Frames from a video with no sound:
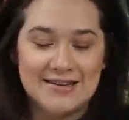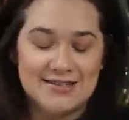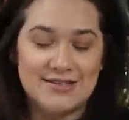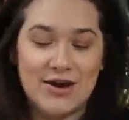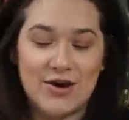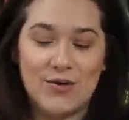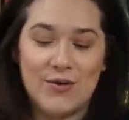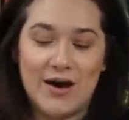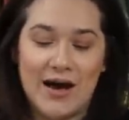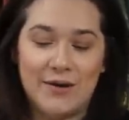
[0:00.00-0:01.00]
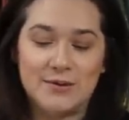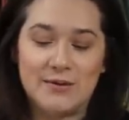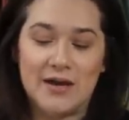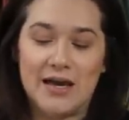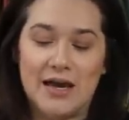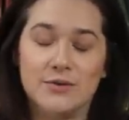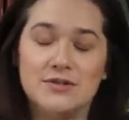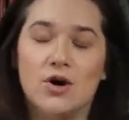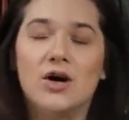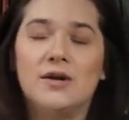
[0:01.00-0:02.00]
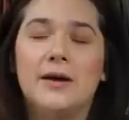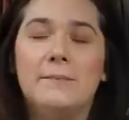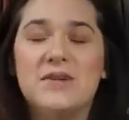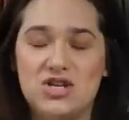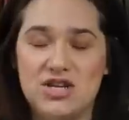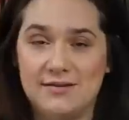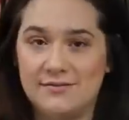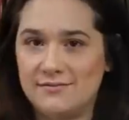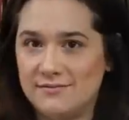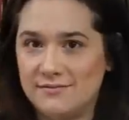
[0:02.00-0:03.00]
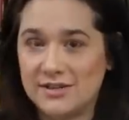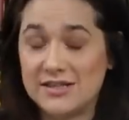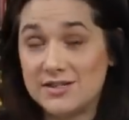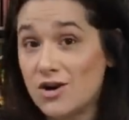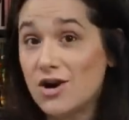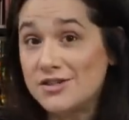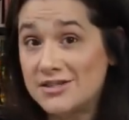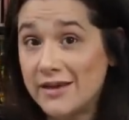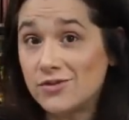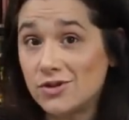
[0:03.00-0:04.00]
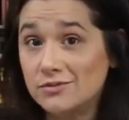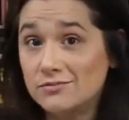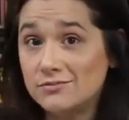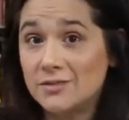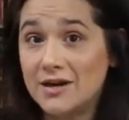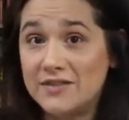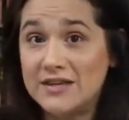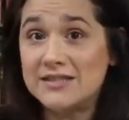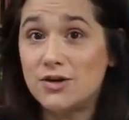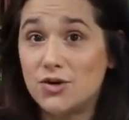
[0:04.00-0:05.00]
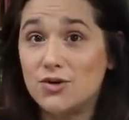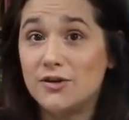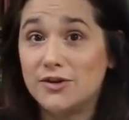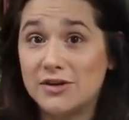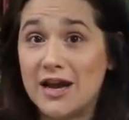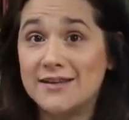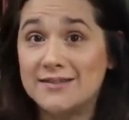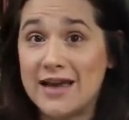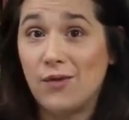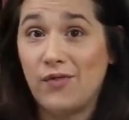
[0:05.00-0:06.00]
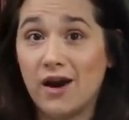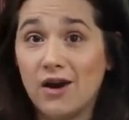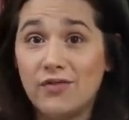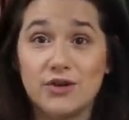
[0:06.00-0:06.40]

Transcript: So I, w I was on a mission, because there are several of these little little guys out there.